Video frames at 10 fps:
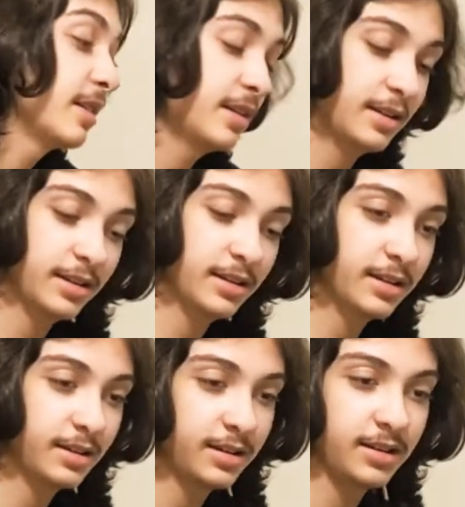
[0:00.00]
And
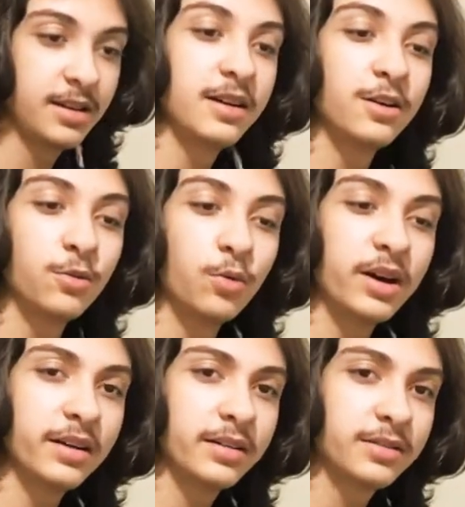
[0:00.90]
why
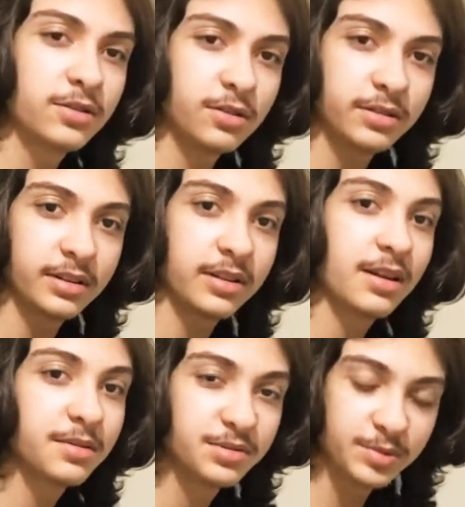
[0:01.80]
it's called like that
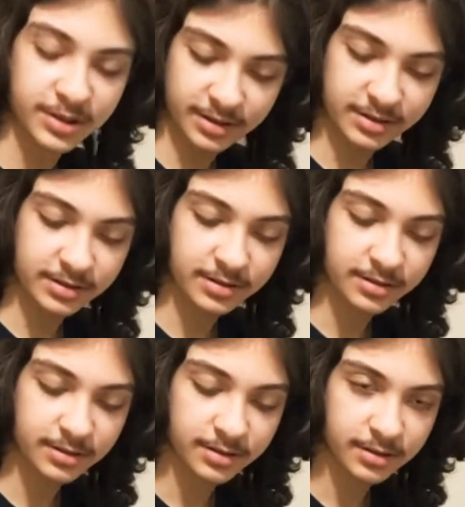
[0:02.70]
is because
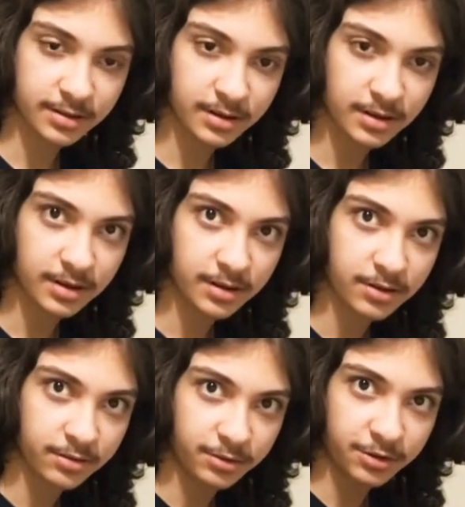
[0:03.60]

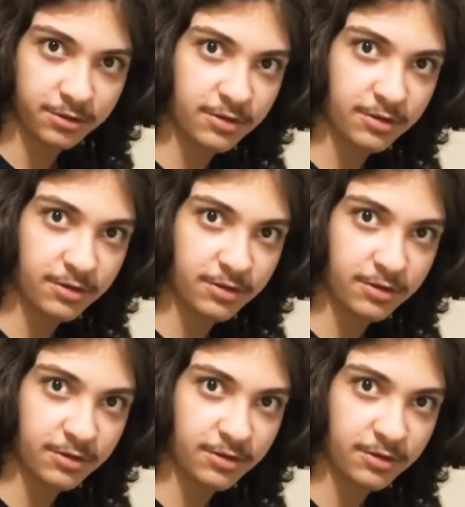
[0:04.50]
when you